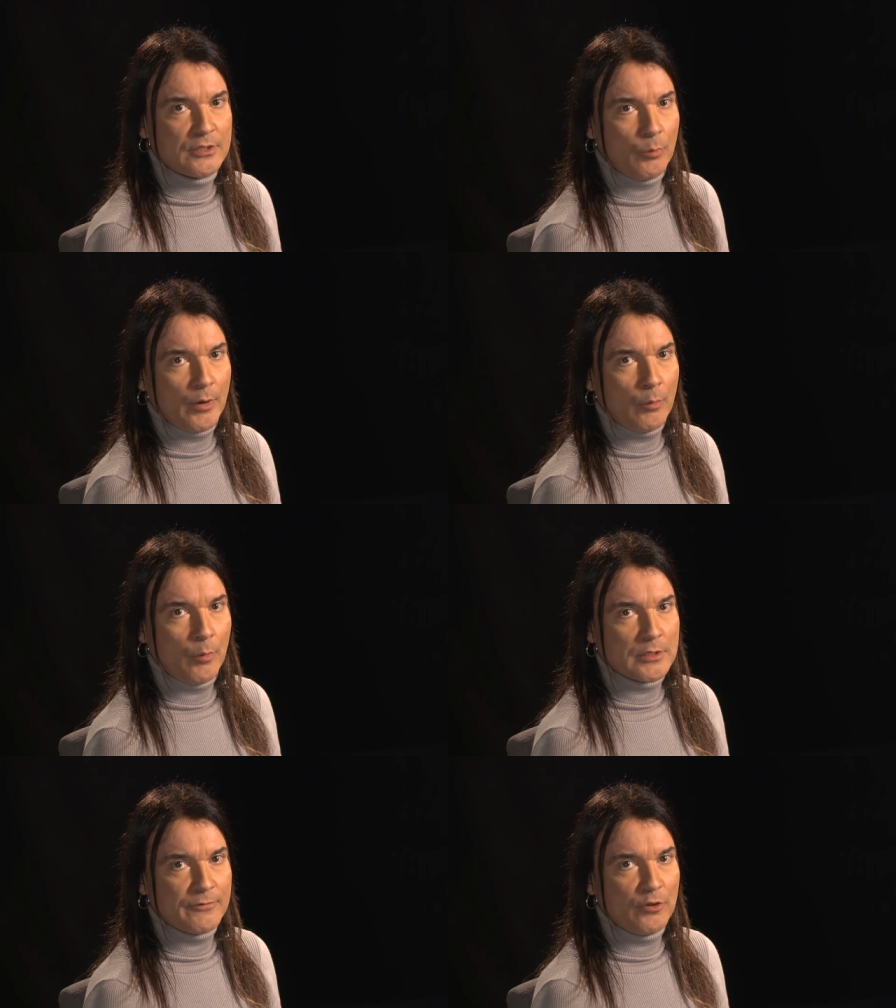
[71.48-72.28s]
to what it
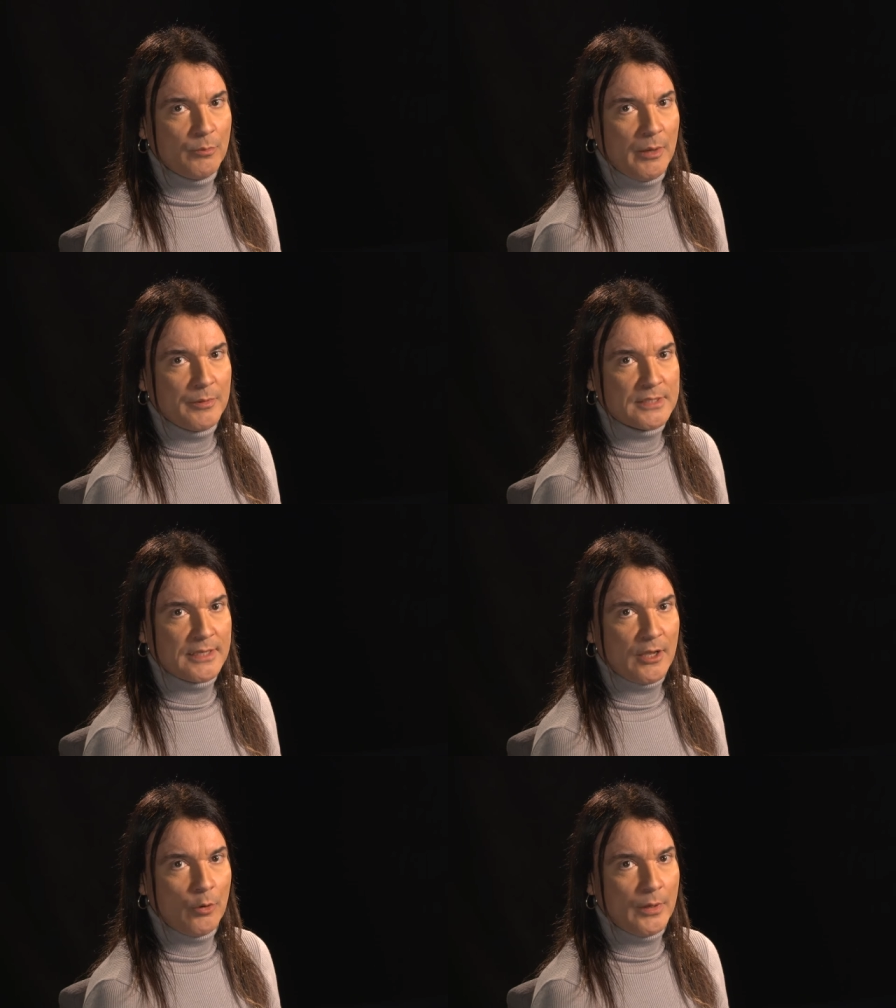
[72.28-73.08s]
was a few moments
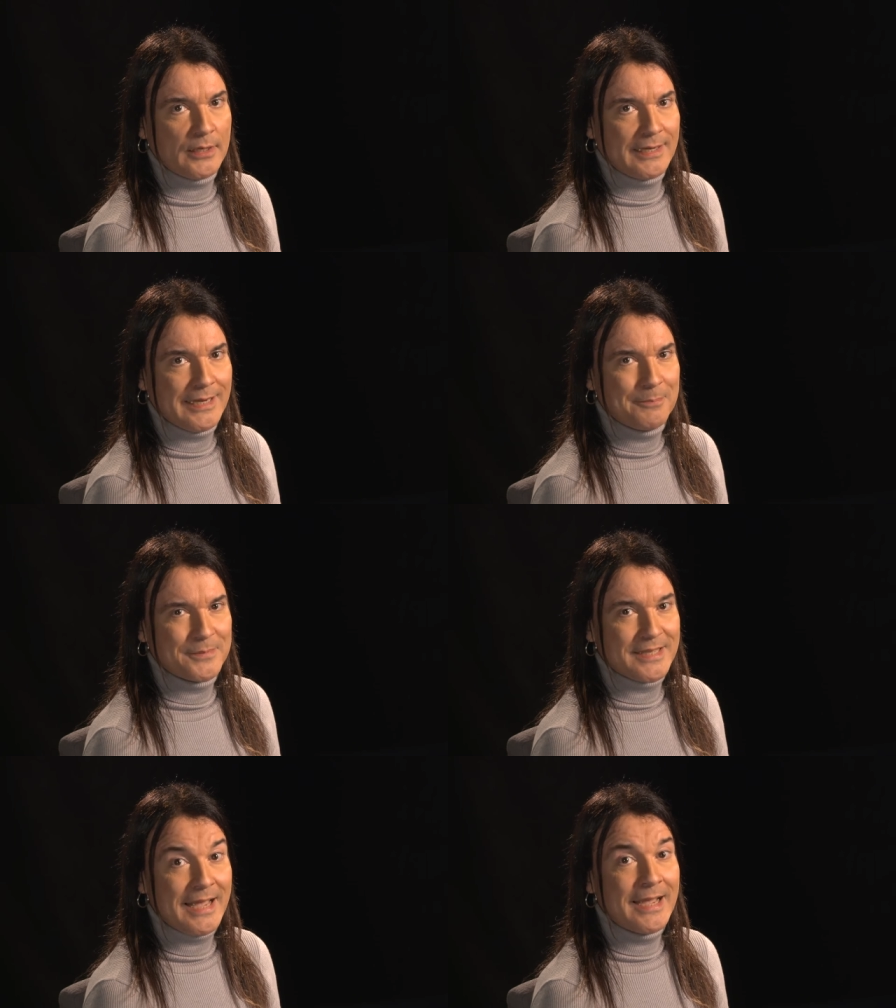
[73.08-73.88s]
ago when he
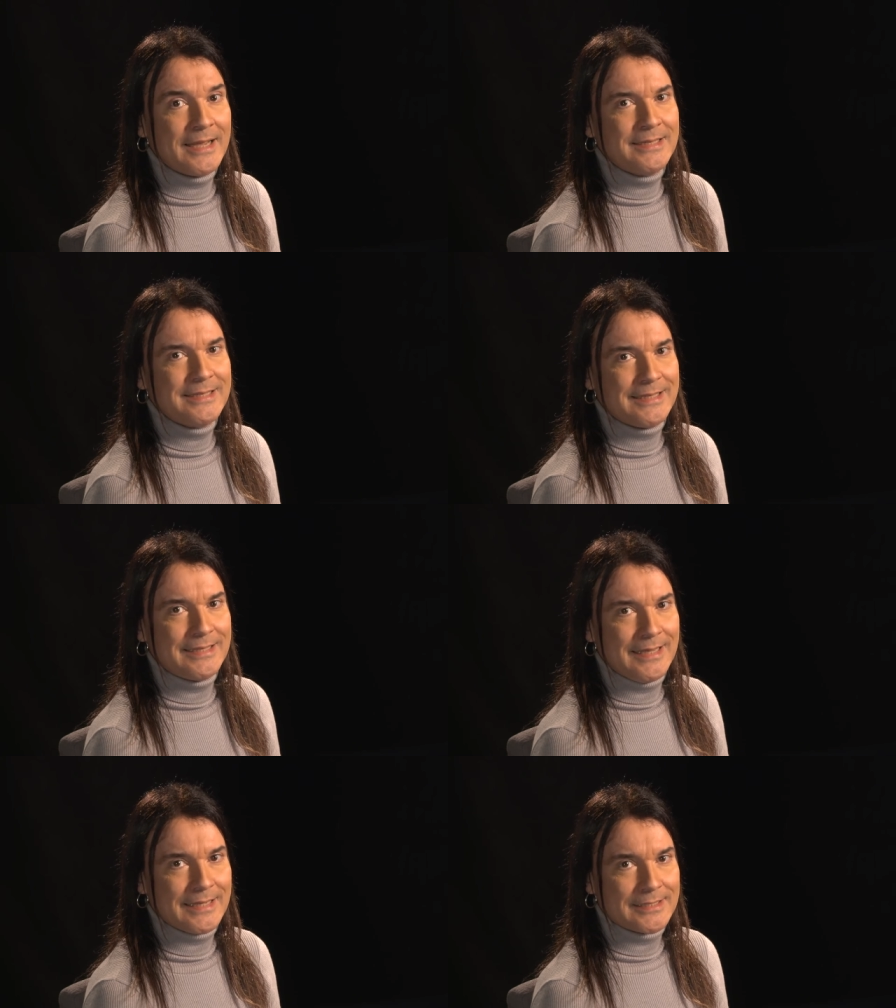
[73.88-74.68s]
glimpsed, and
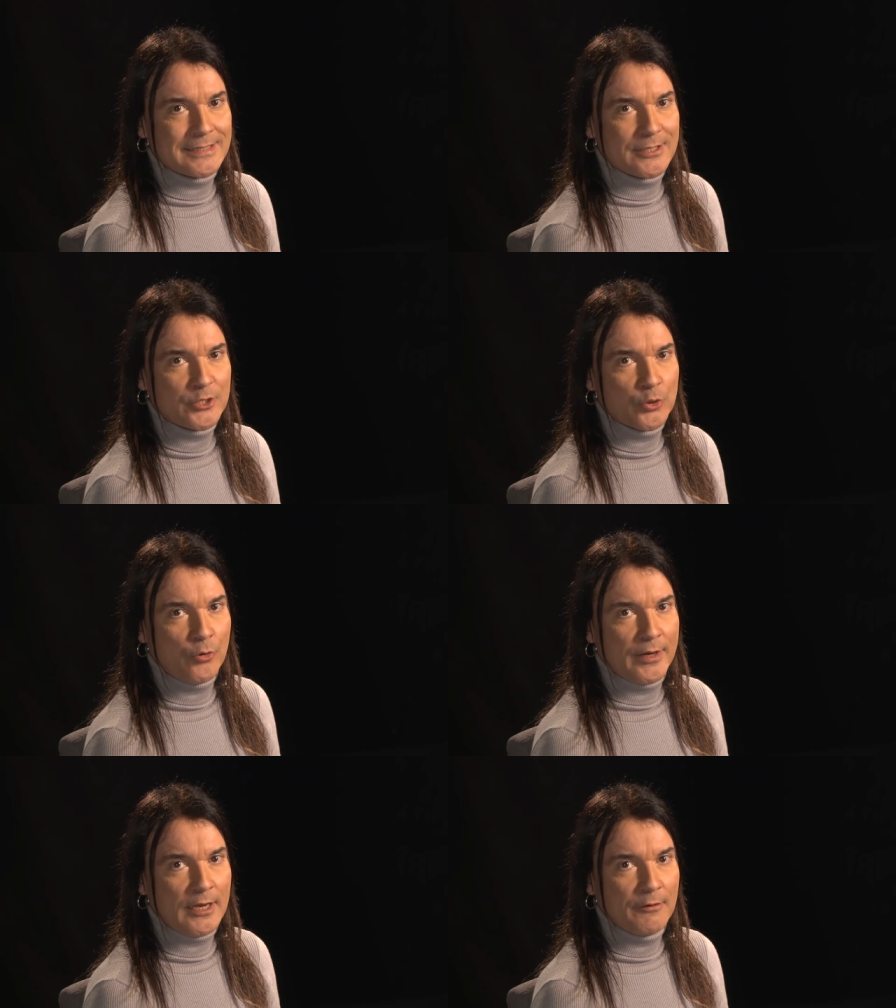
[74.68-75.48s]
yes,
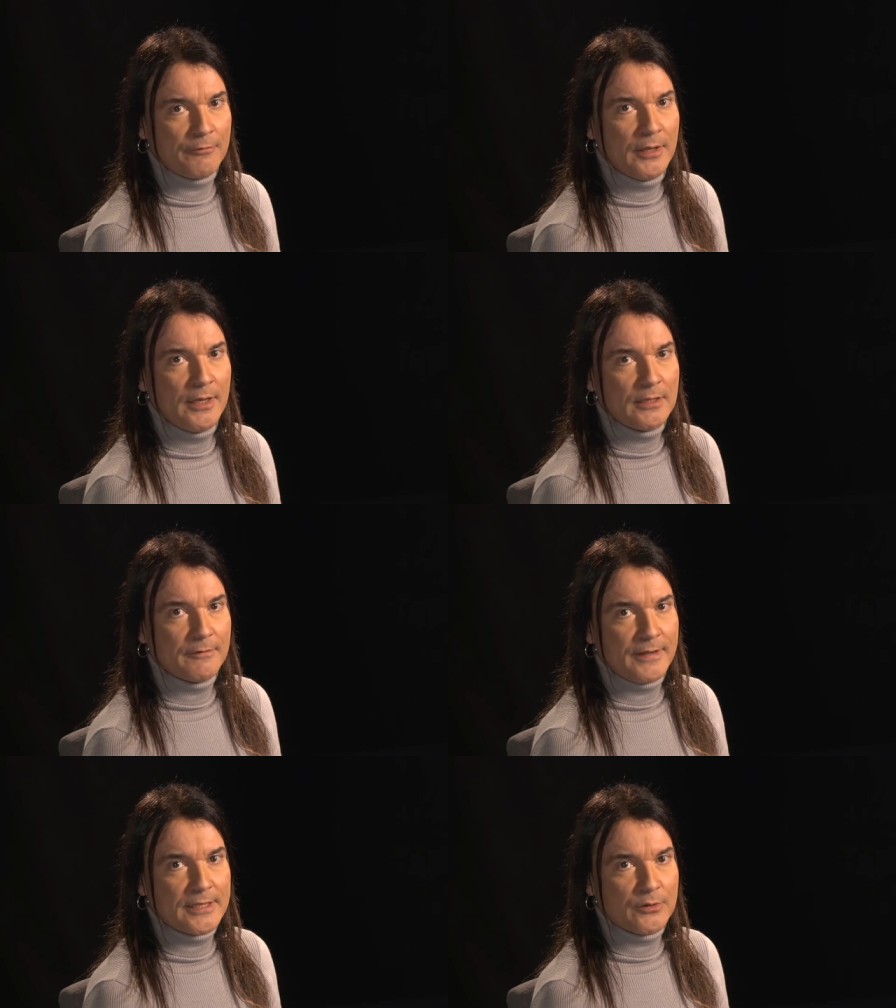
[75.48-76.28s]
sure enough,
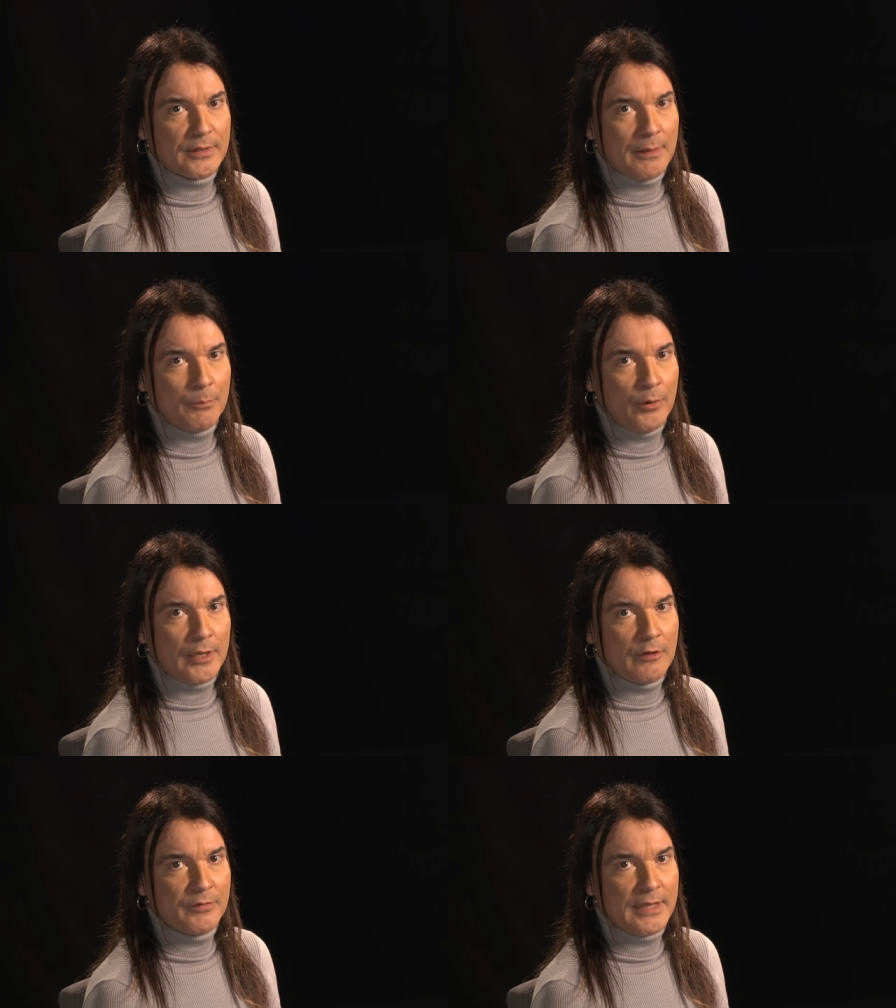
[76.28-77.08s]
the face on that
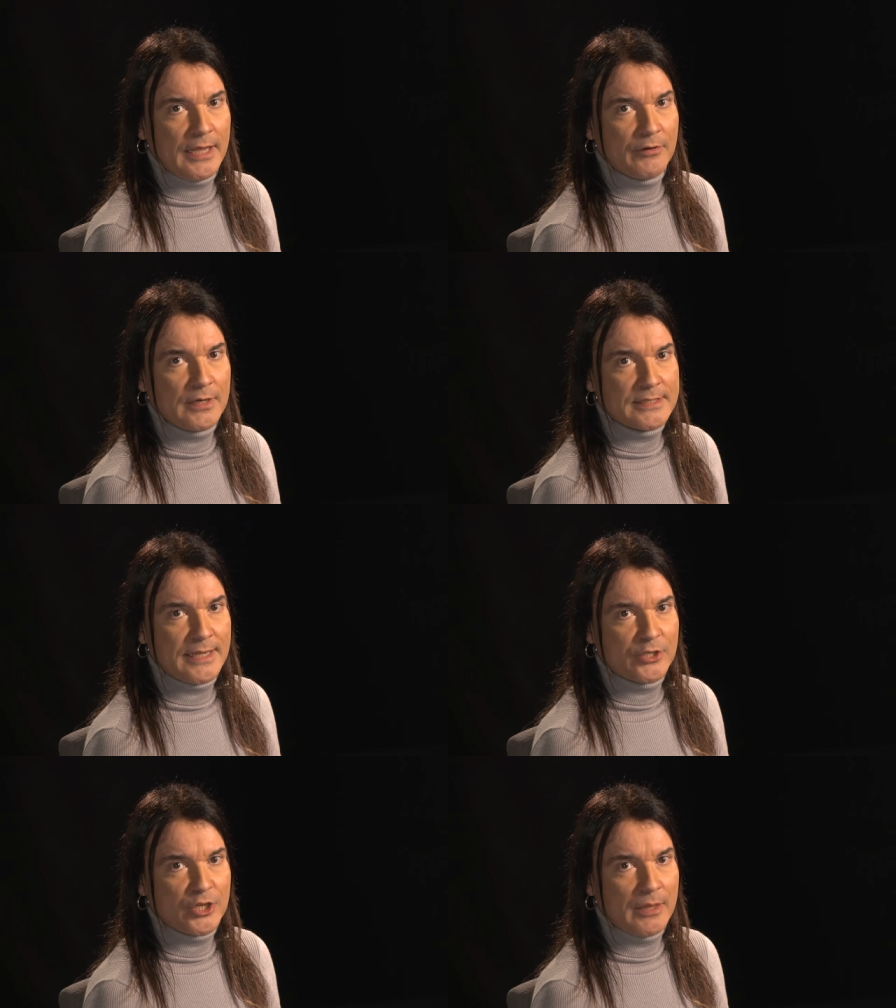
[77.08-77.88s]
body over there in his
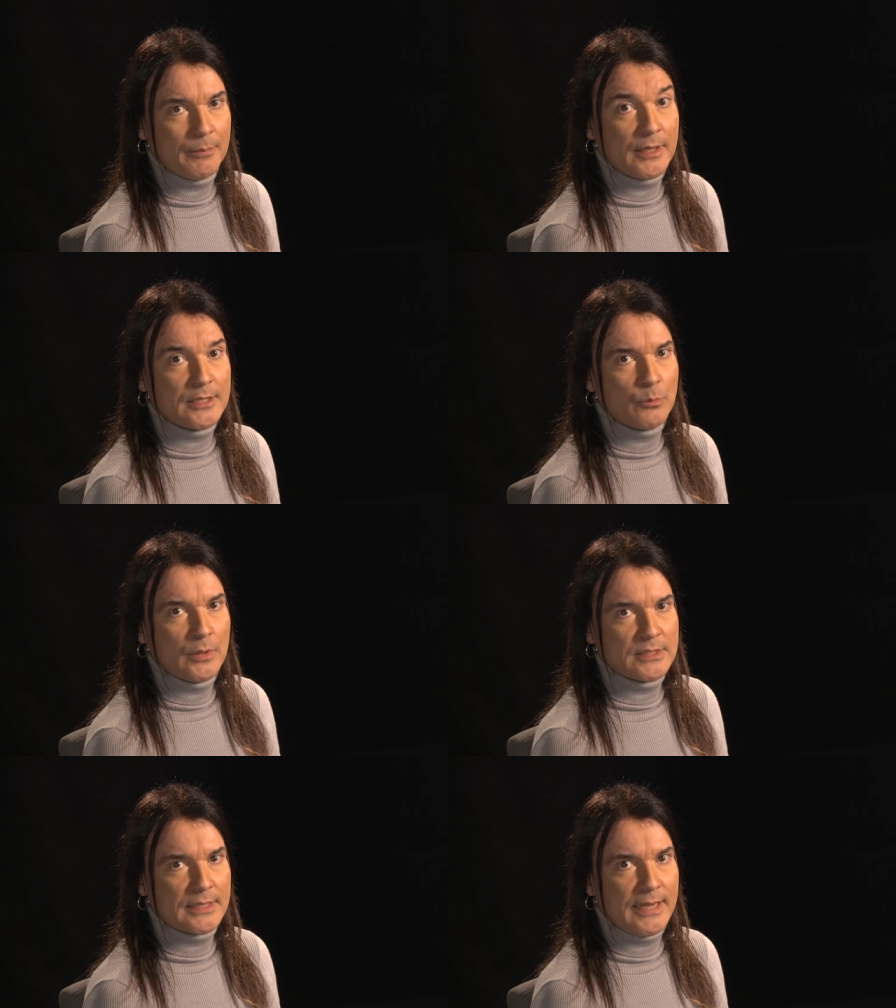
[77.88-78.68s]
head chamber is
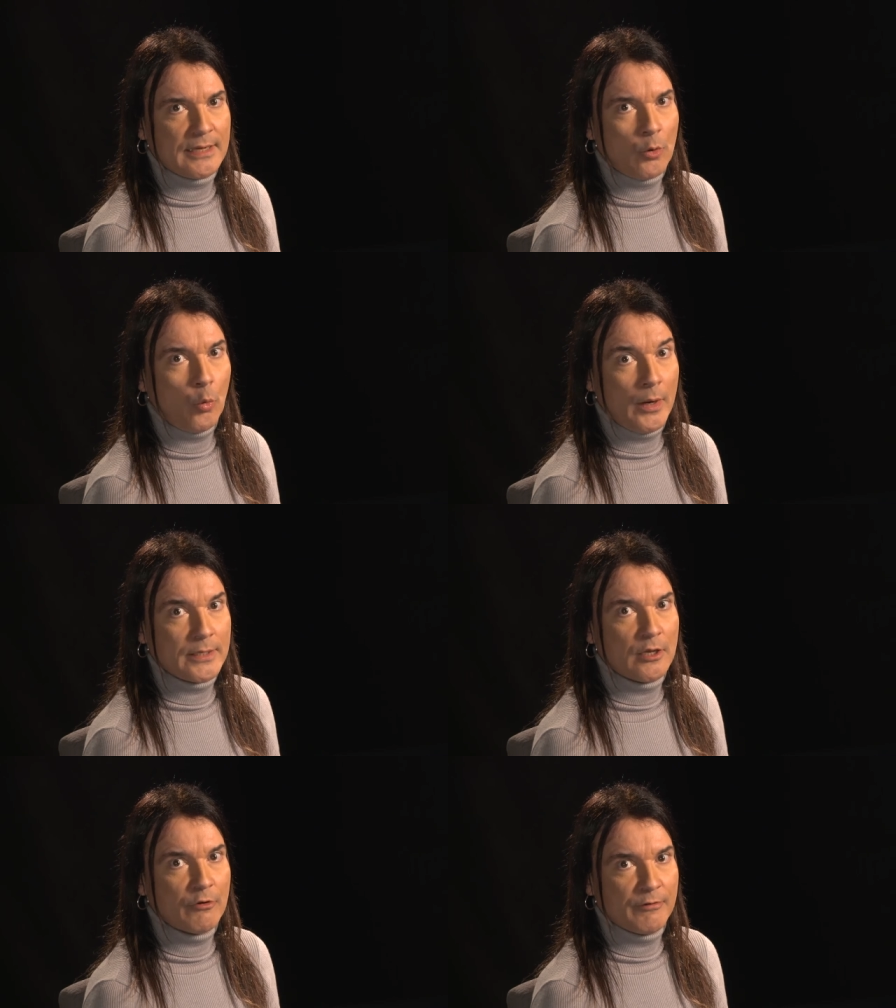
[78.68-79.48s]
once again
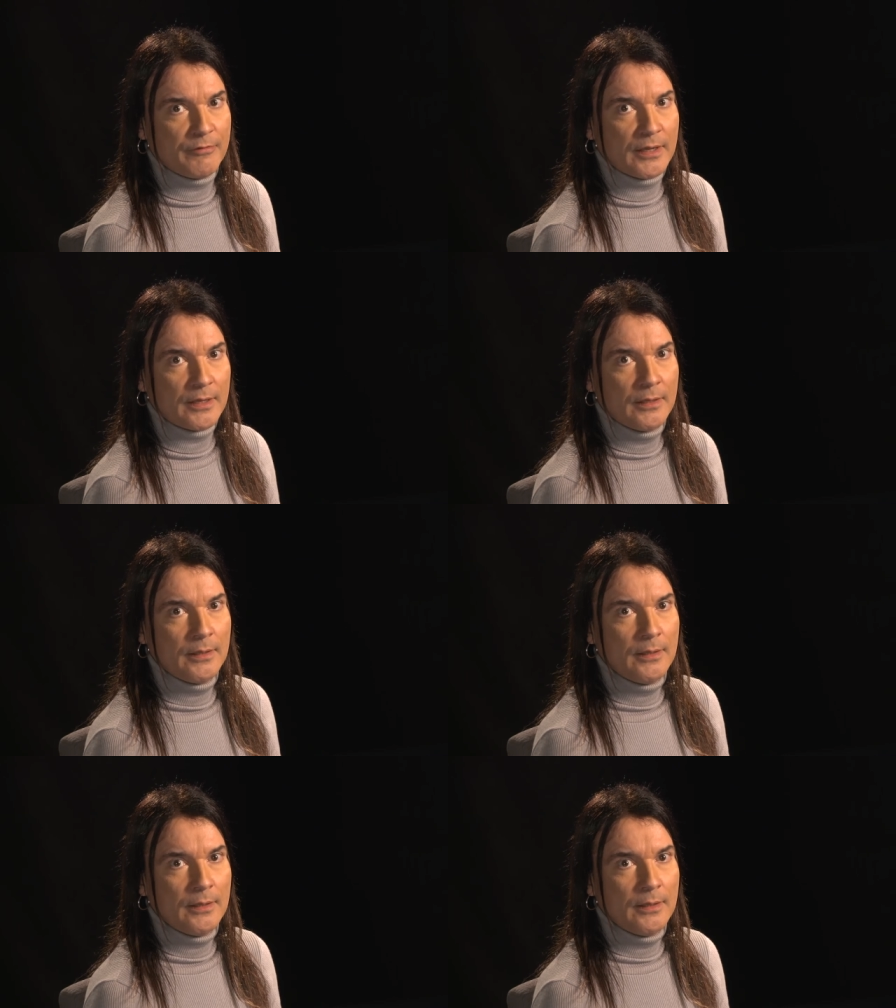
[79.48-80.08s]
quite horrific.